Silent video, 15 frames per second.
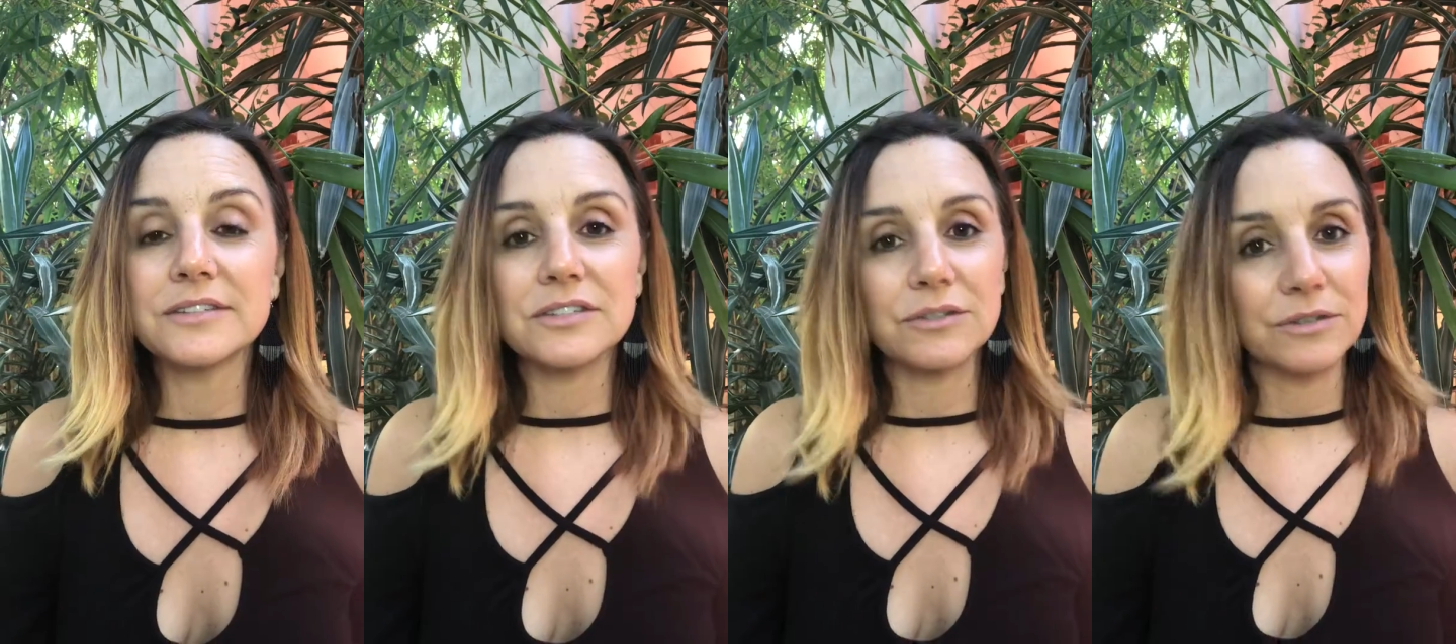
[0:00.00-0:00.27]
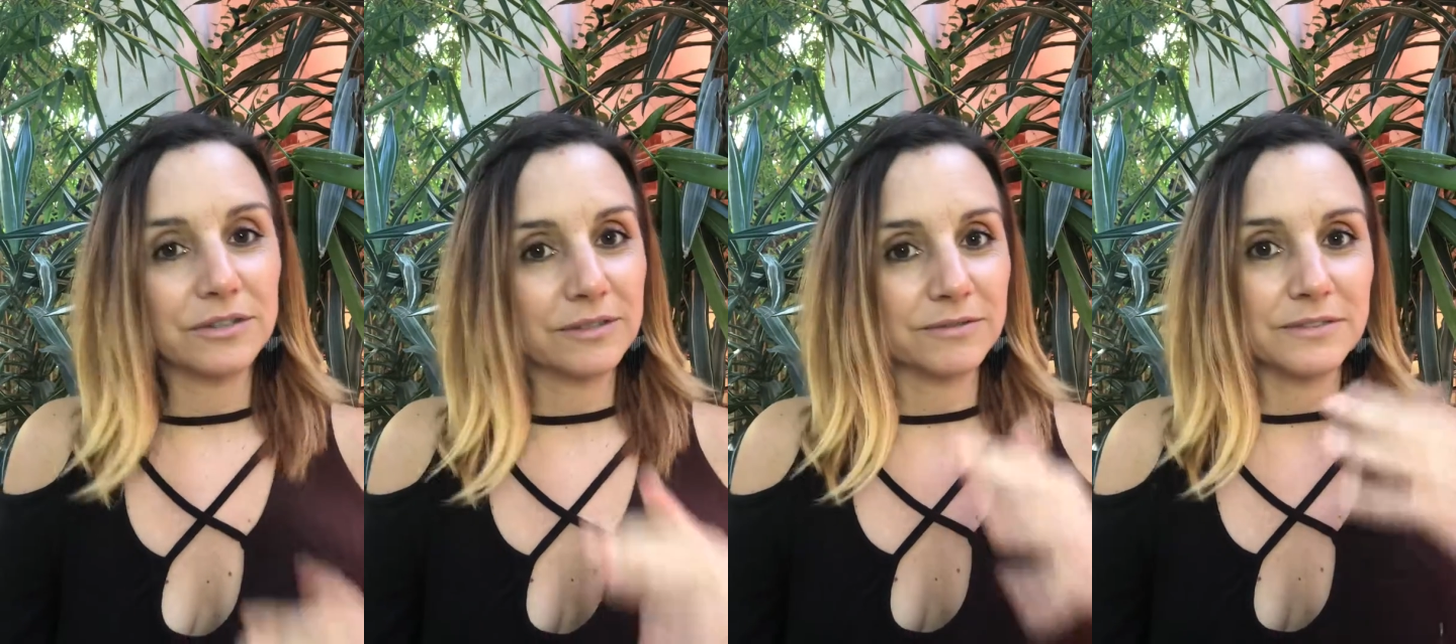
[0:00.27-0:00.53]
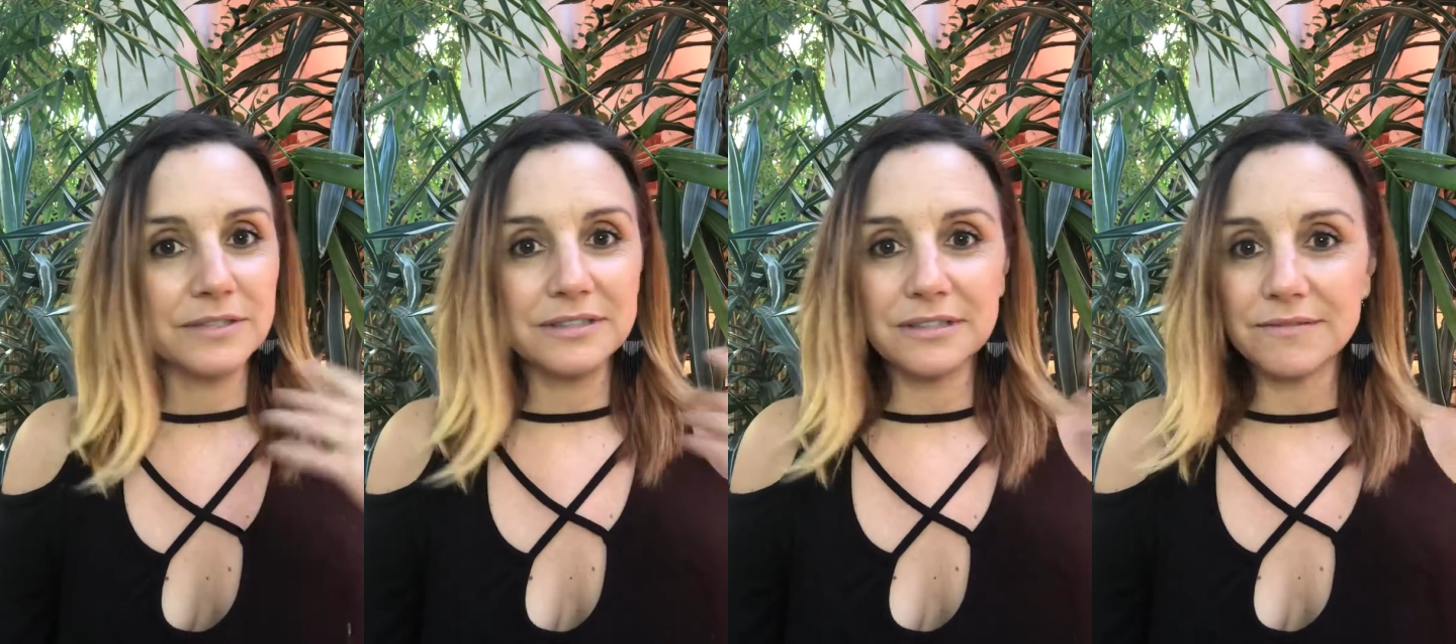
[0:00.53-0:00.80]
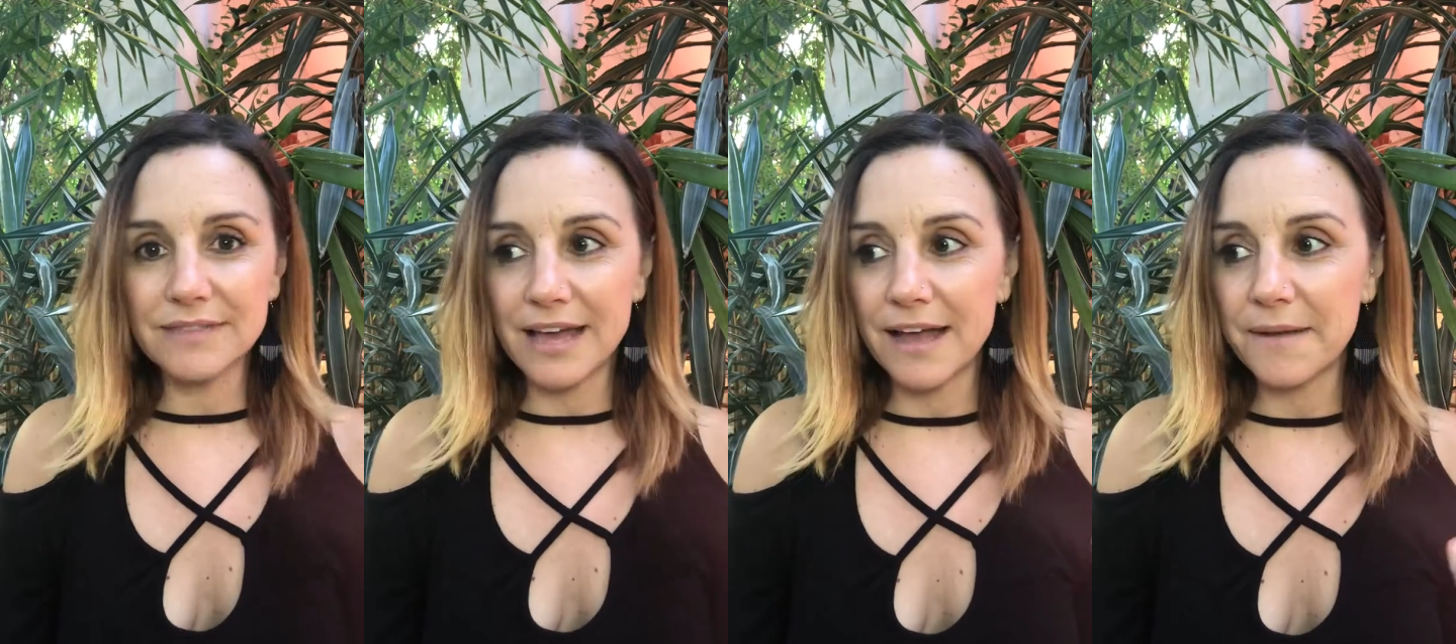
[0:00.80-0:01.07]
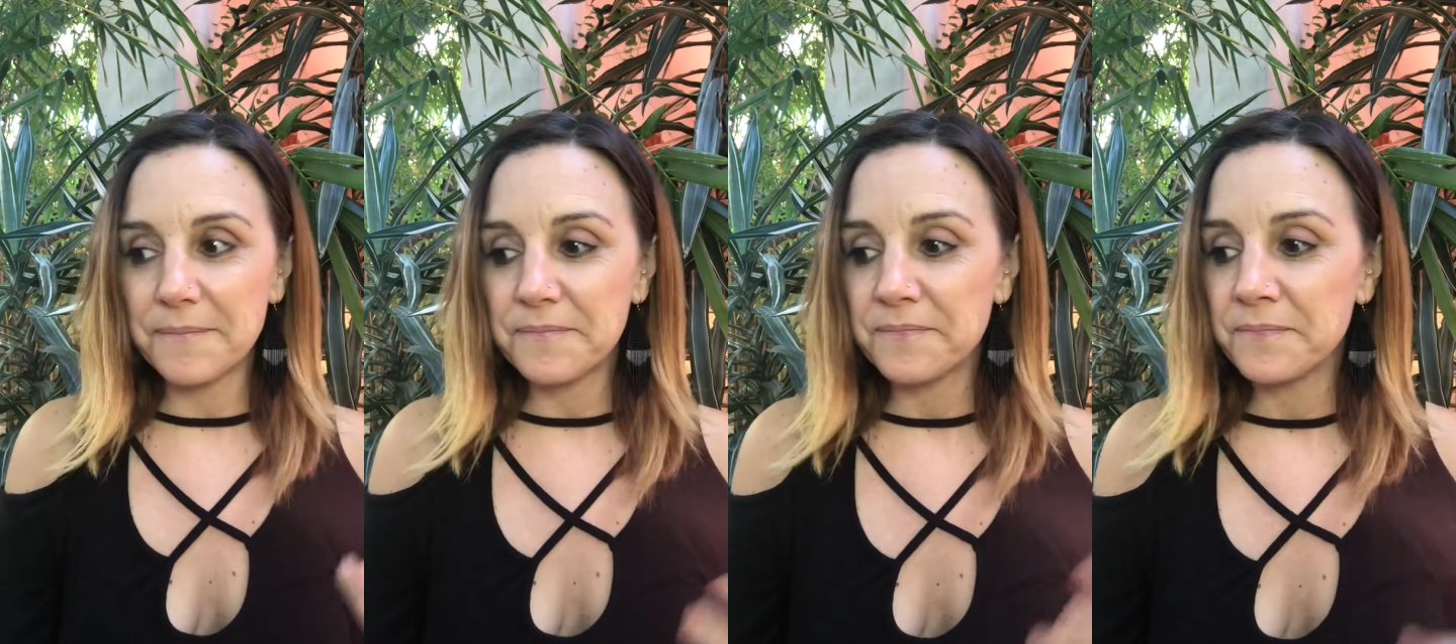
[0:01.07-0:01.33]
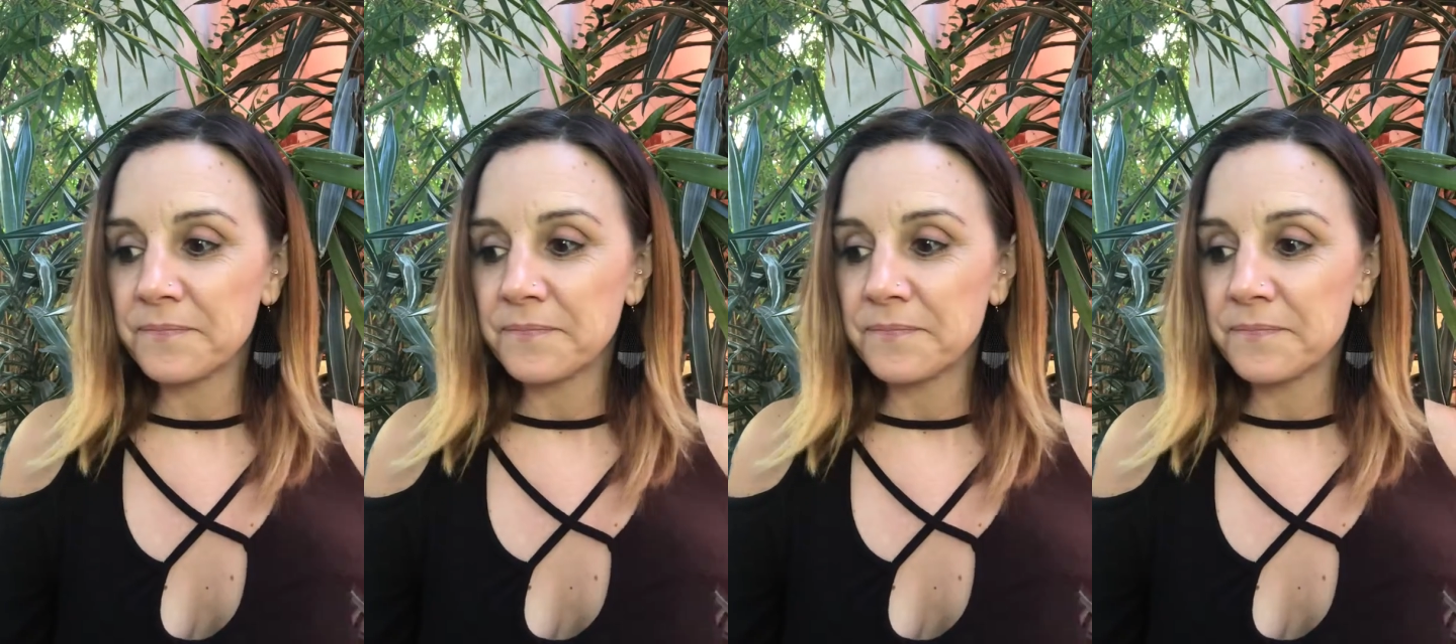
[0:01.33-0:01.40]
So you can receive that.